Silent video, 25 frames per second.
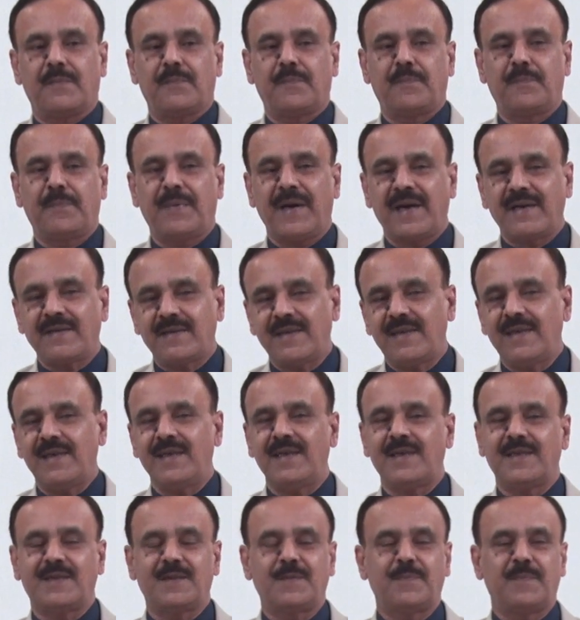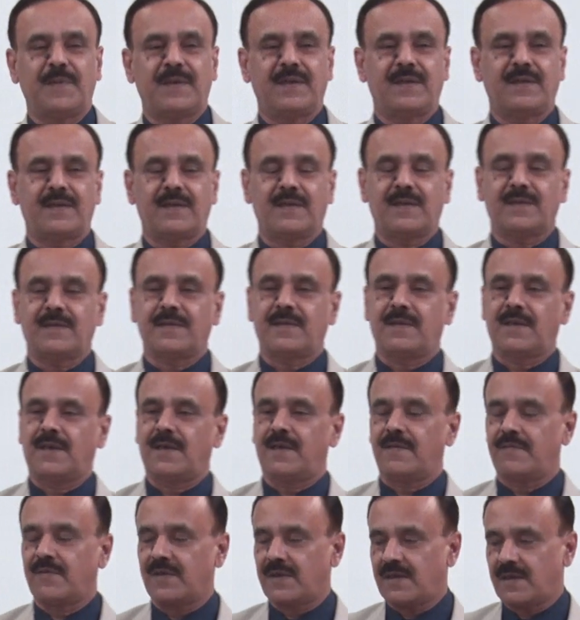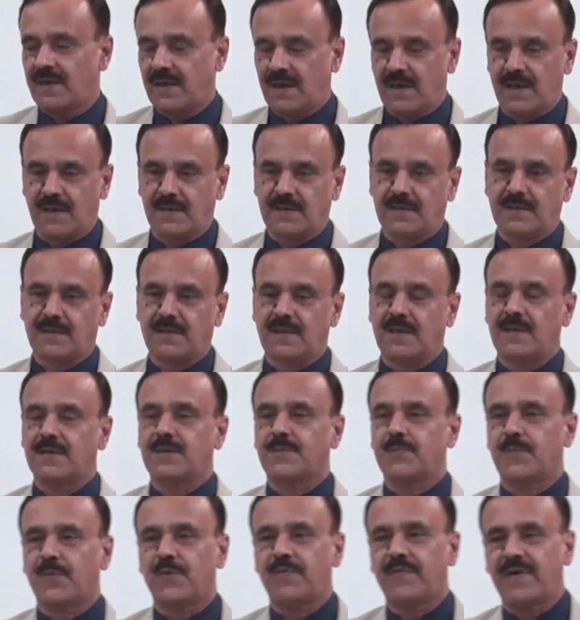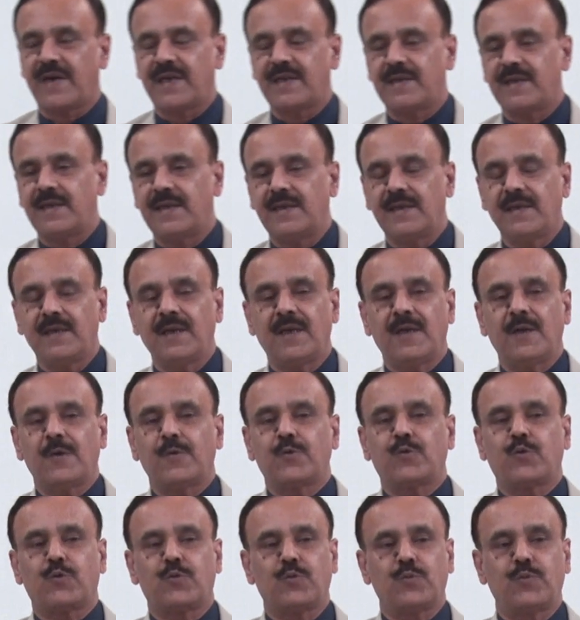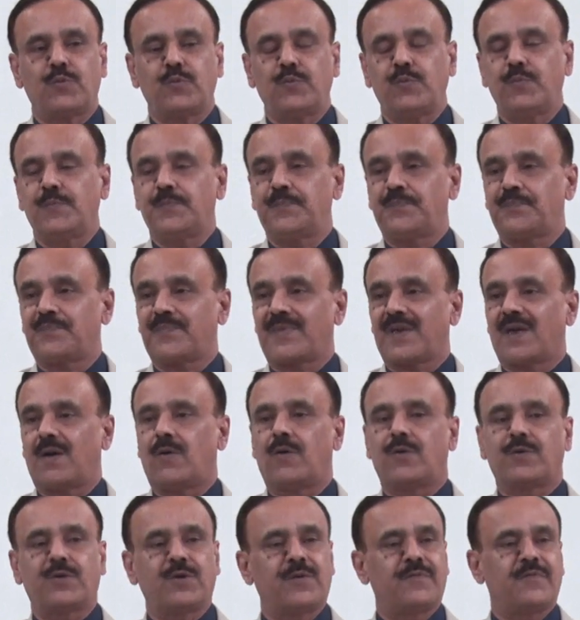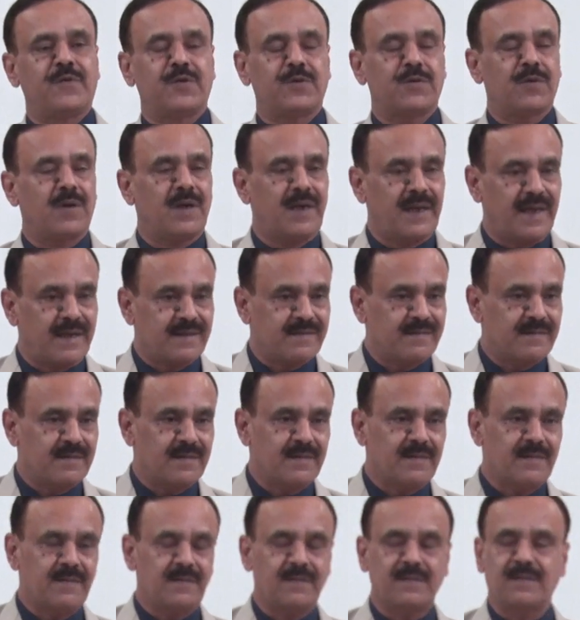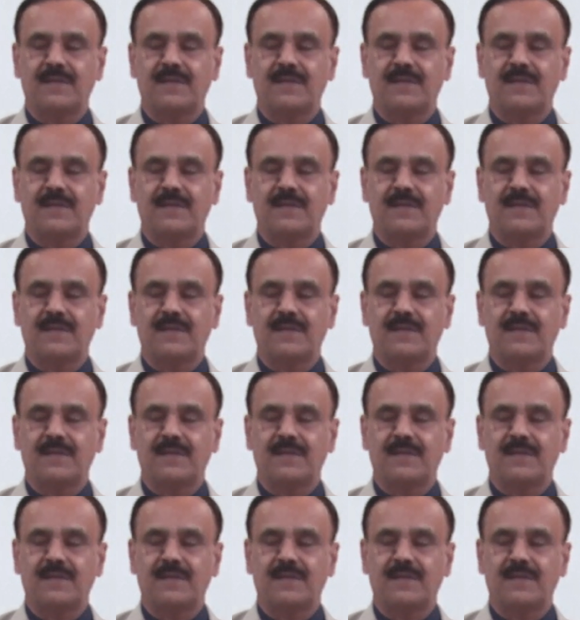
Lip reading: Practical experience in our class is provided through audiovisual lectures,